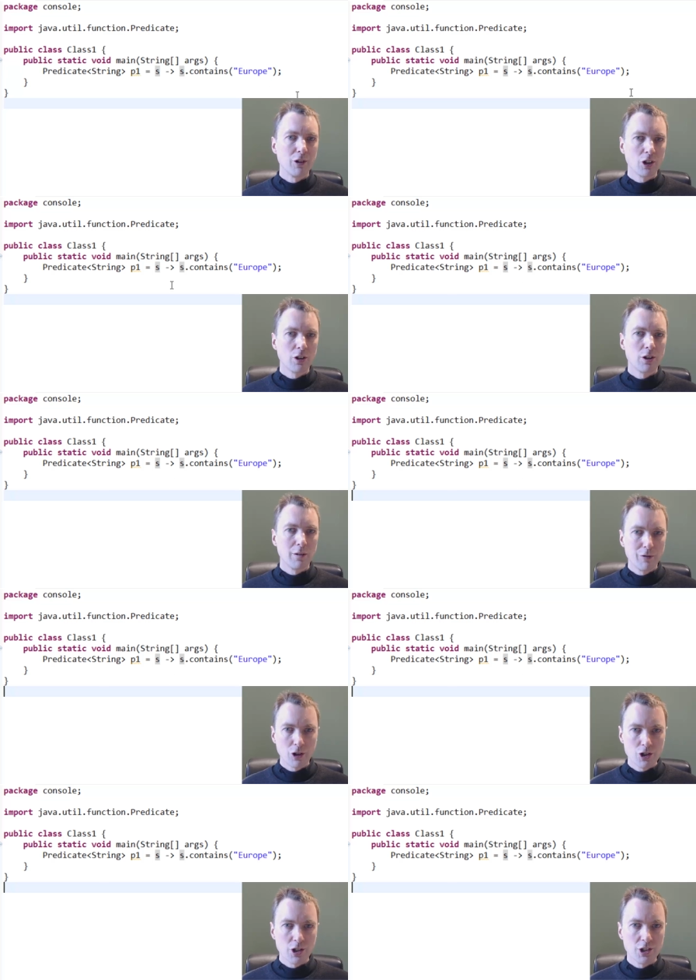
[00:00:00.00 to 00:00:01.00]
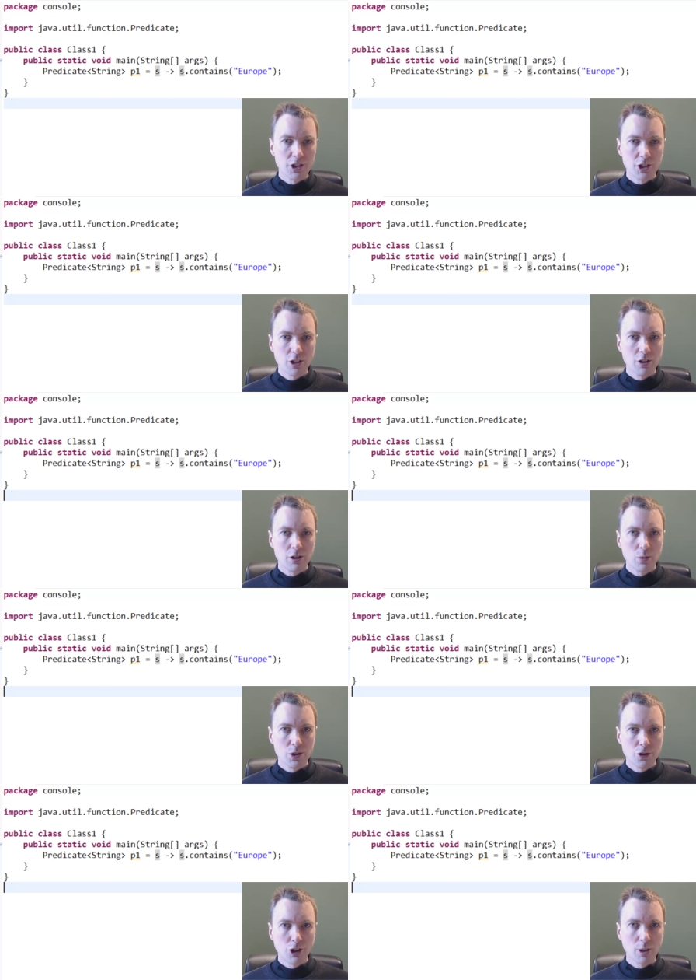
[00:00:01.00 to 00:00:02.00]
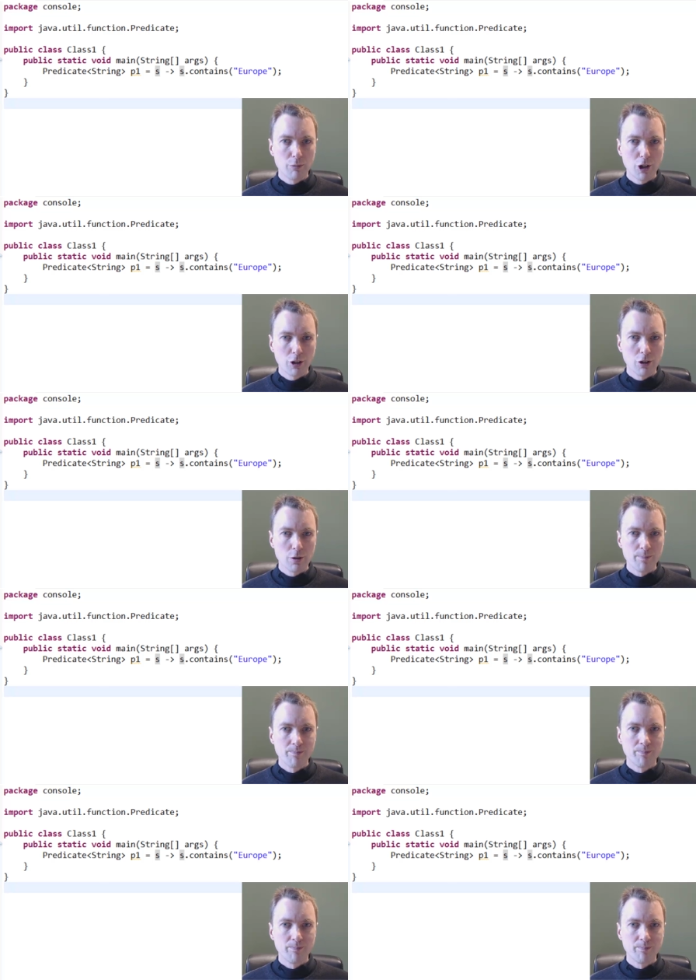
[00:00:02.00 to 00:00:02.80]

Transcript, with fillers: the, the function is assigned to a string predicate.